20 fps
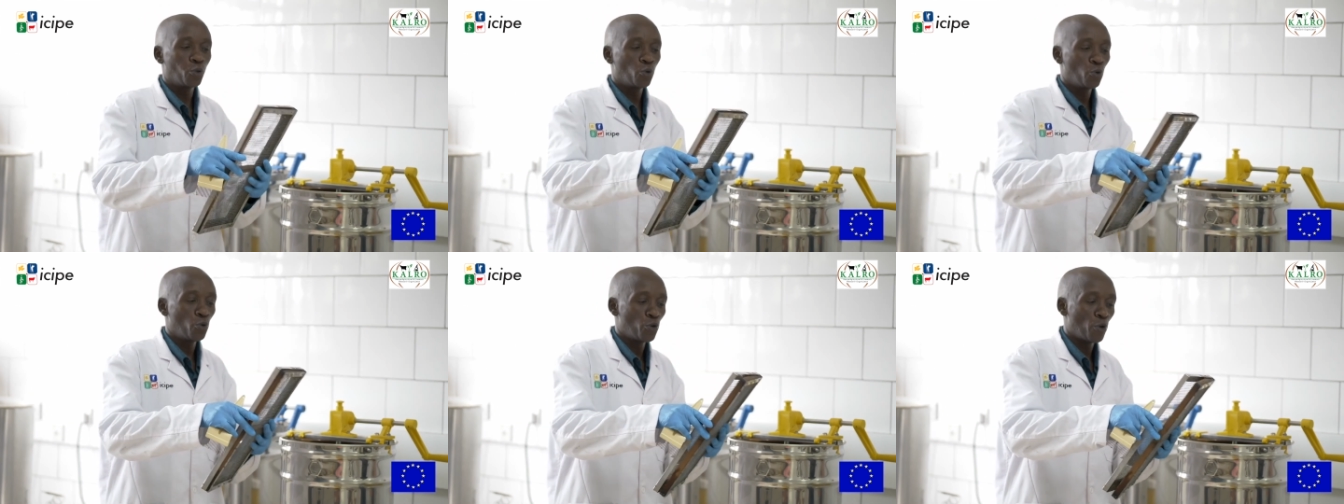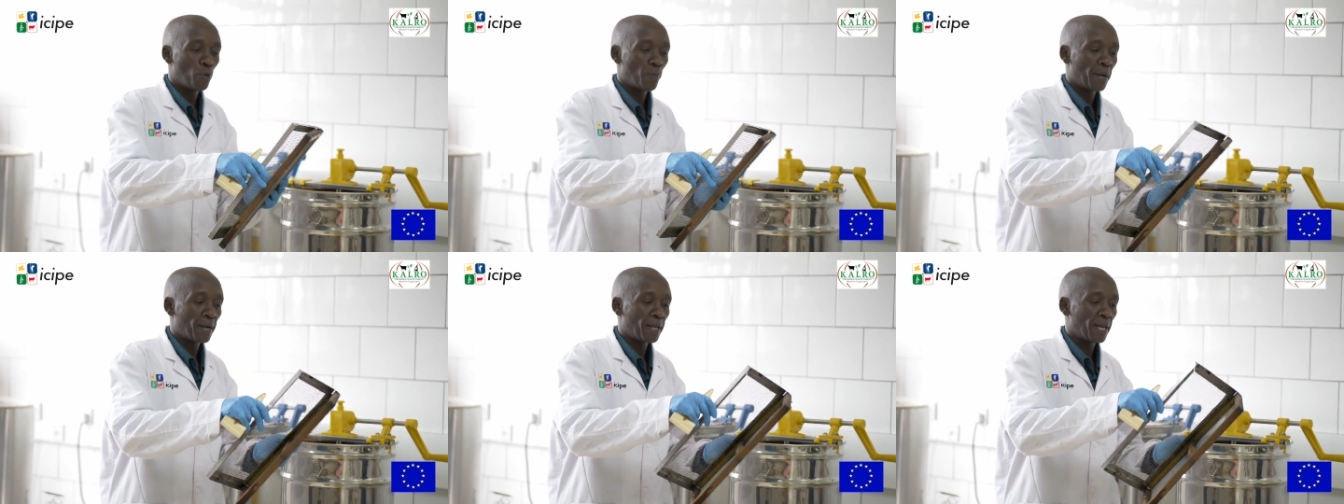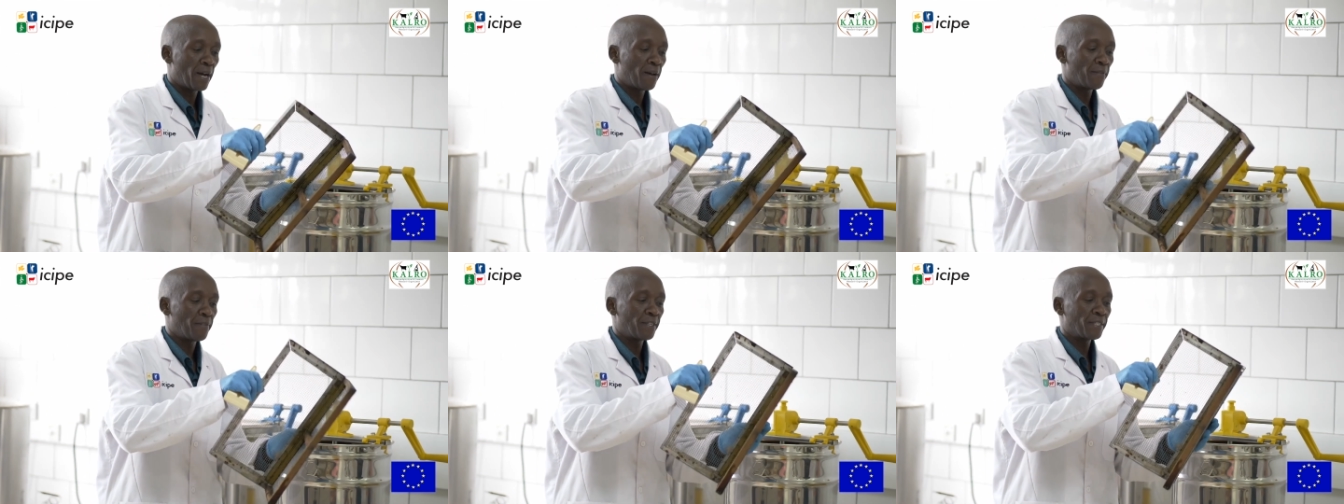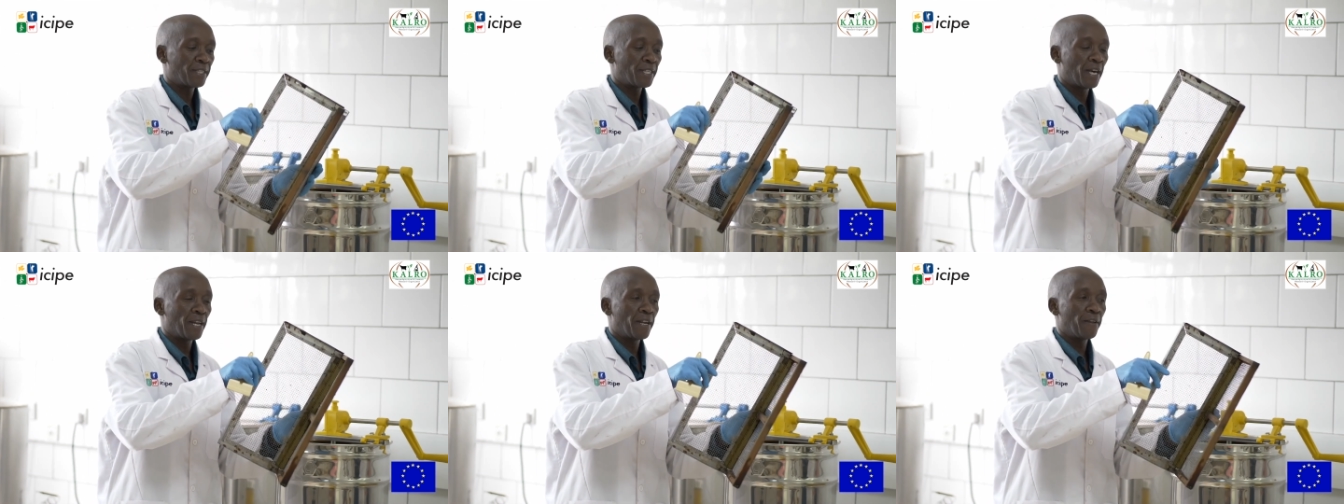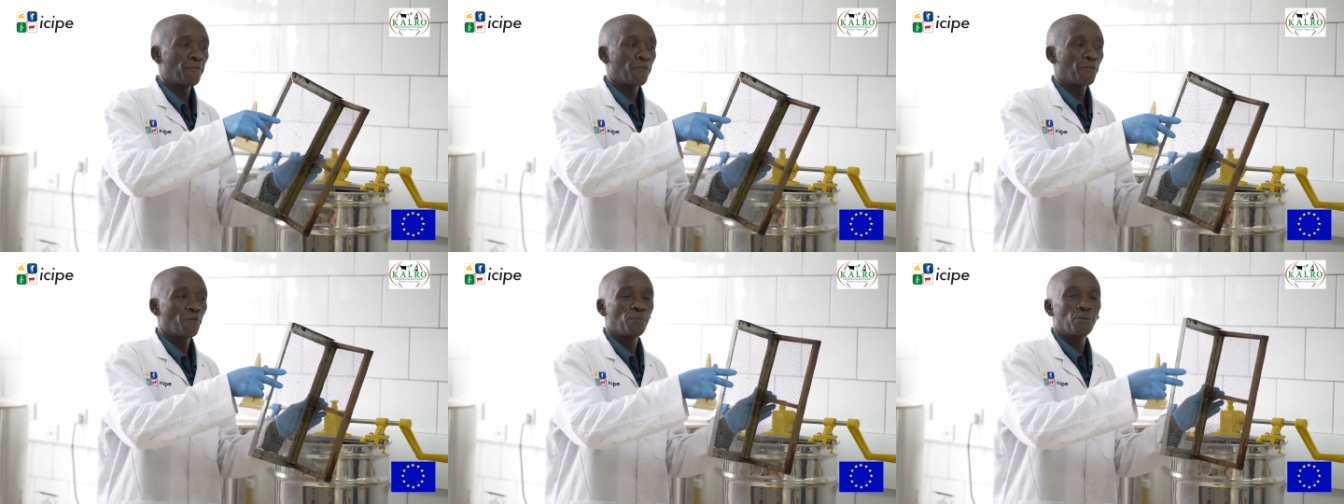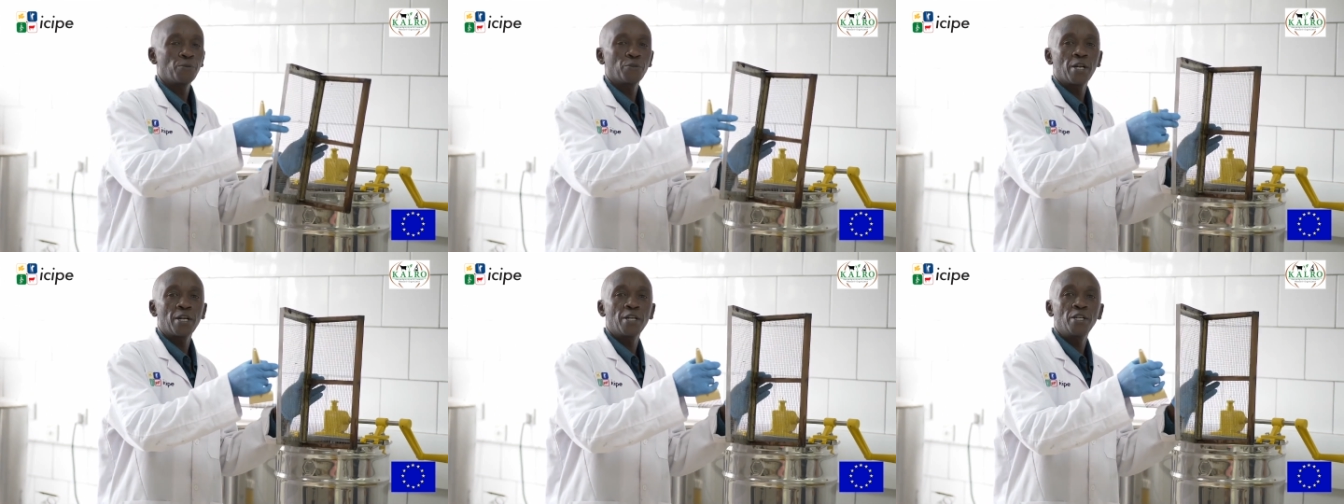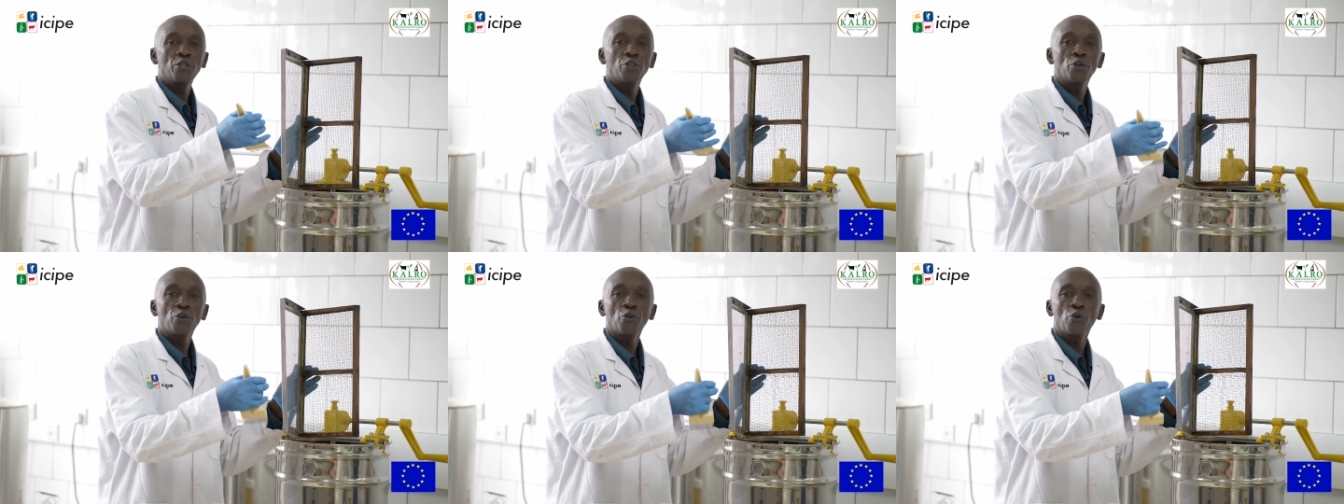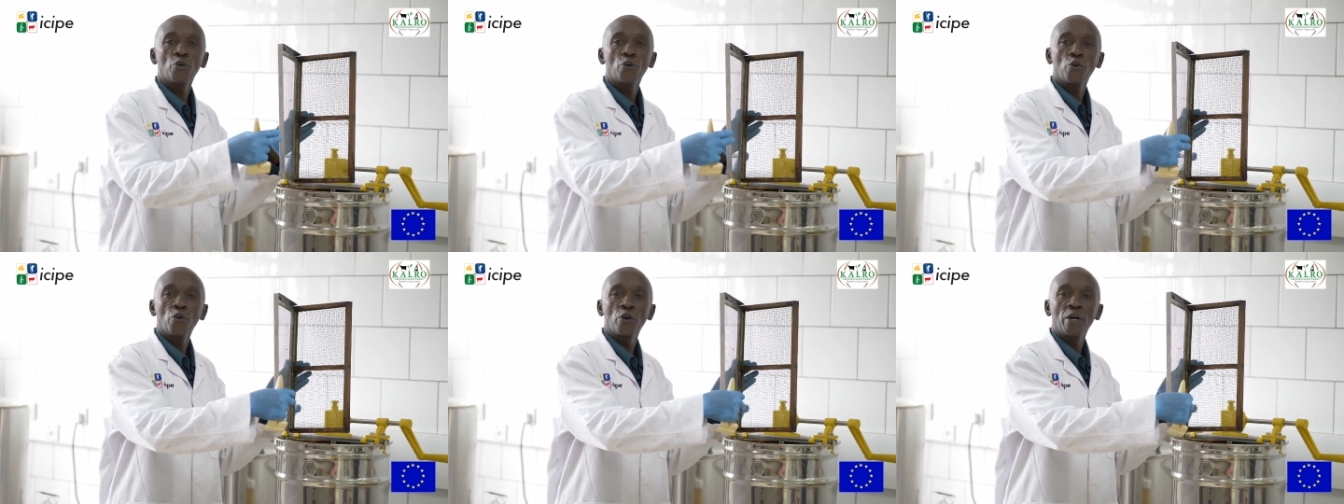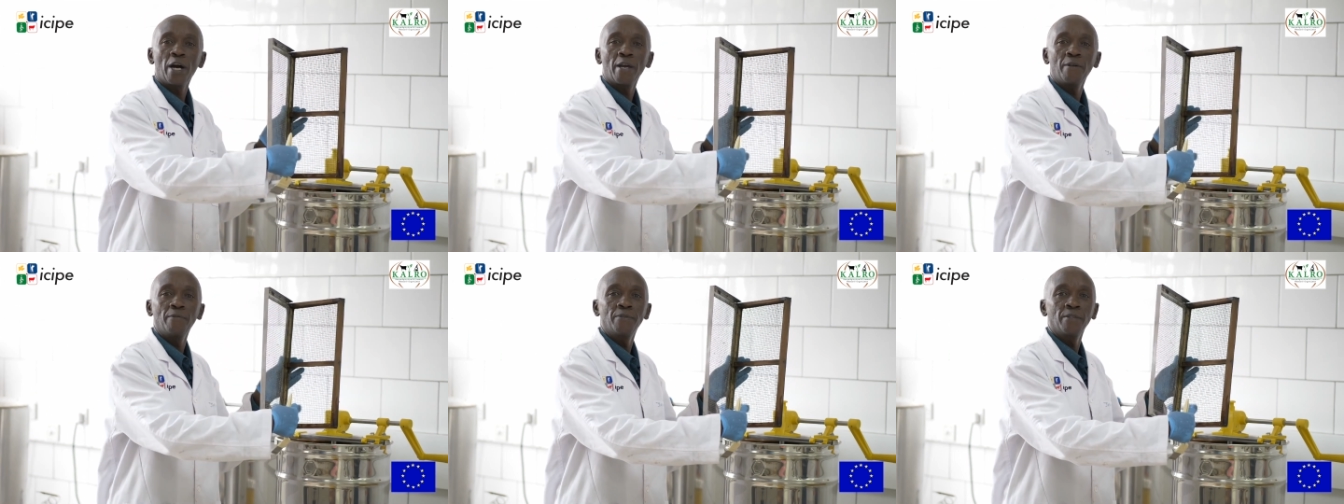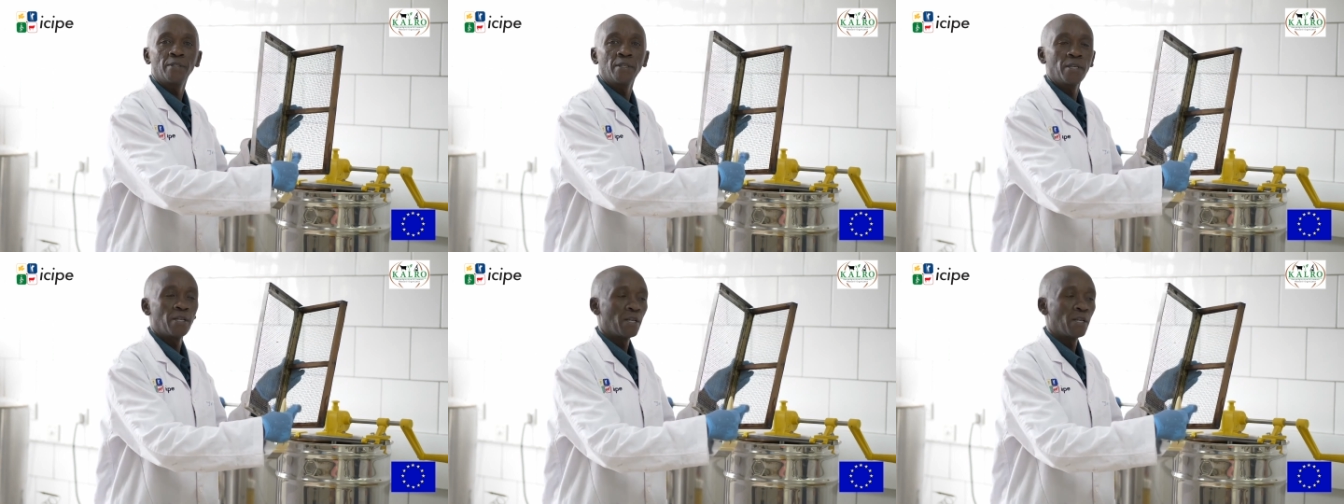who normally harvest honey from traditional log hives.